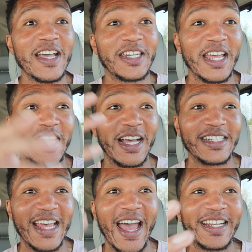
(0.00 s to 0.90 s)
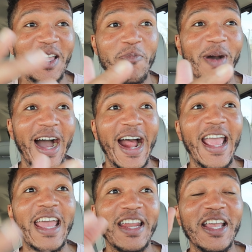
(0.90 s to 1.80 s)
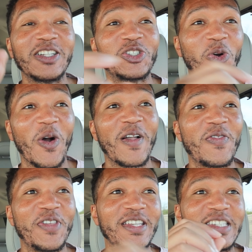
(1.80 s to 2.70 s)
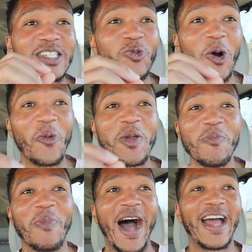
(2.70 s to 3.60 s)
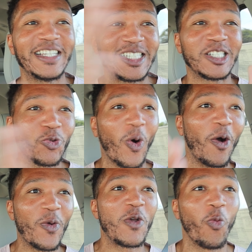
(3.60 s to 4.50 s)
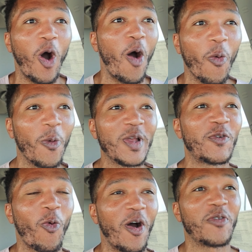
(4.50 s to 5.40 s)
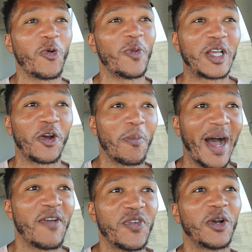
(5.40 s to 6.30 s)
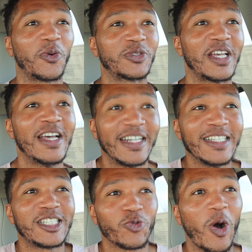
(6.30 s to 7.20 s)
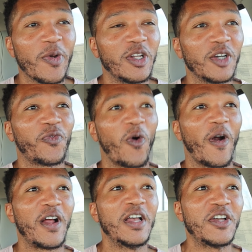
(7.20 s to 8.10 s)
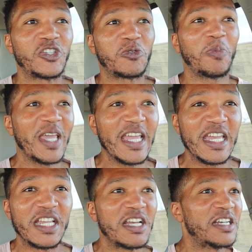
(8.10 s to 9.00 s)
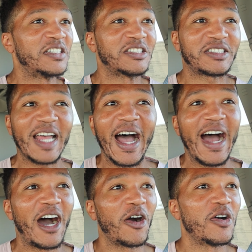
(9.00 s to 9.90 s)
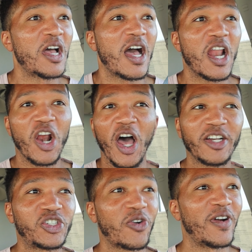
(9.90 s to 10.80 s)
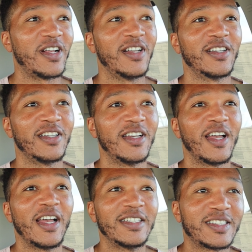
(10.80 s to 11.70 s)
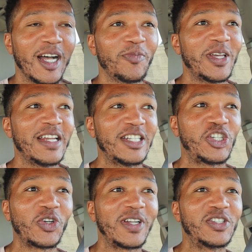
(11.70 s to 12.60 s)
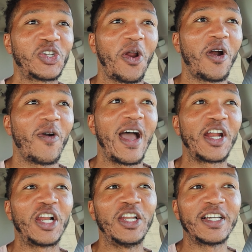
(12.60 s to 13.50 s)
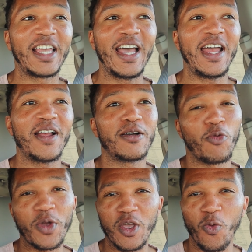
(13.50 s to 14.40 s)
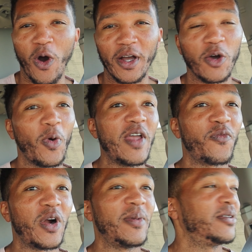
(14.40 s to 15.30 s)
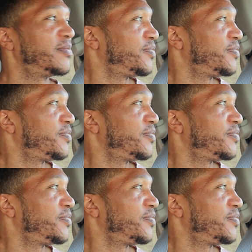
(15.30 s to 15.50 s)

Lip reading: that a dad can buy and enjoy. This is what we buy. This is what we want when we go to buy vehicles. This is what we look for: speed, style, luxury. Something that you can turn around and look at when you walk away from it